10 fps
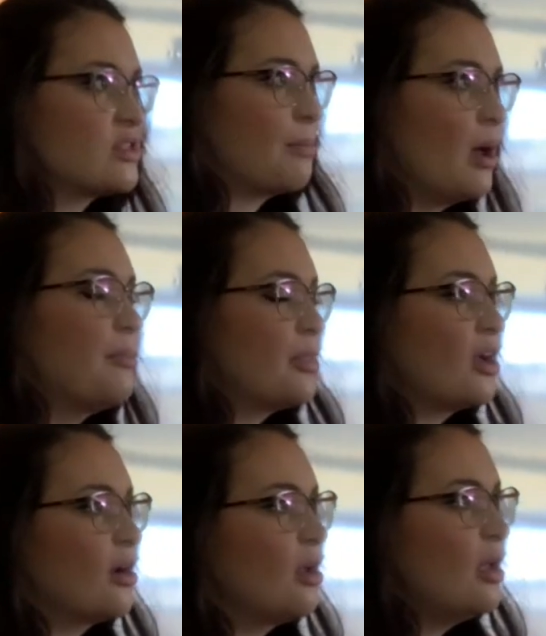to pump
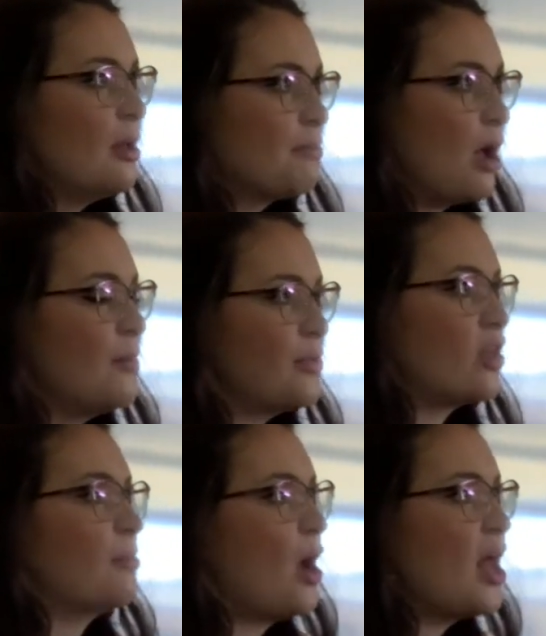their
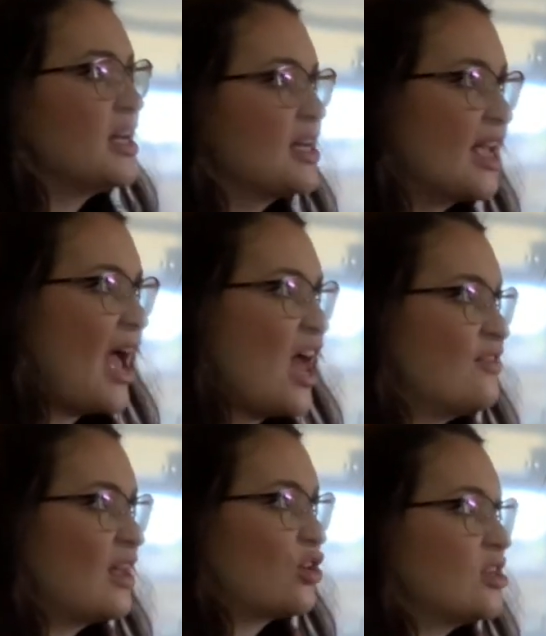body to get out of
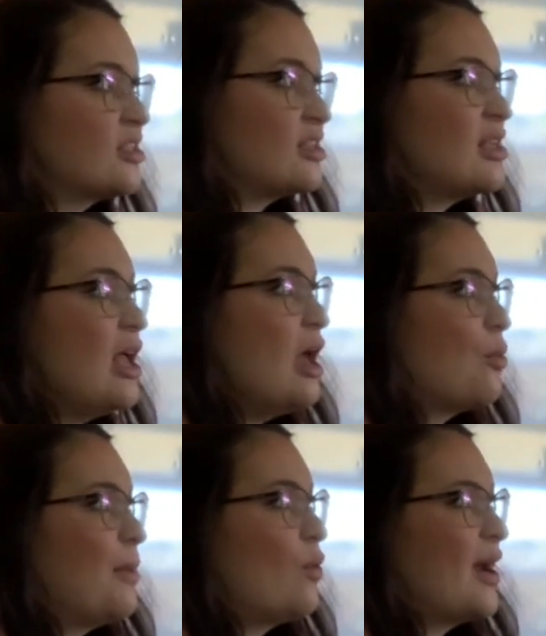that chrysalis.
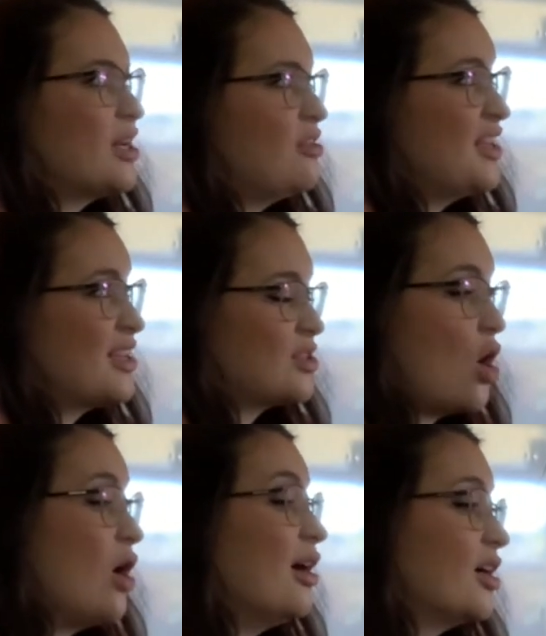But why do you think it's
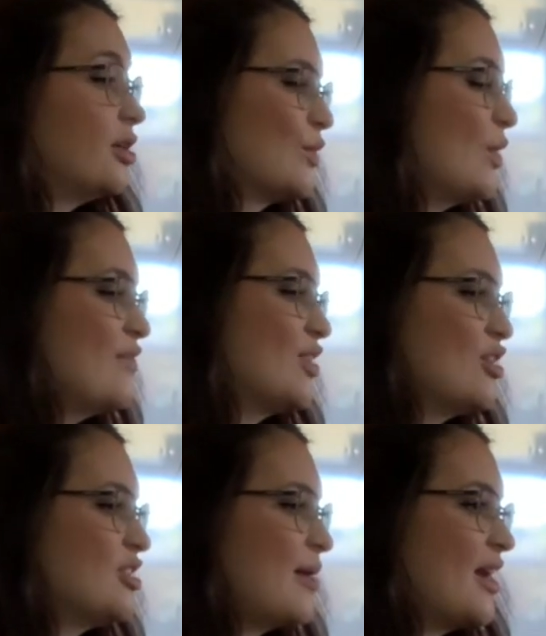hard? We haven't
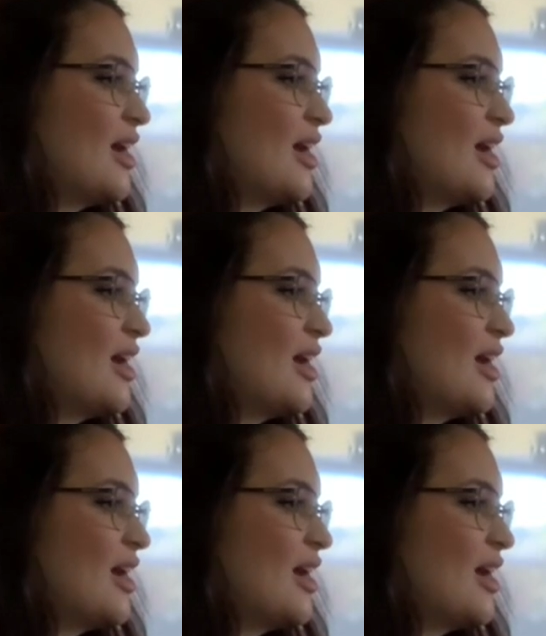learned about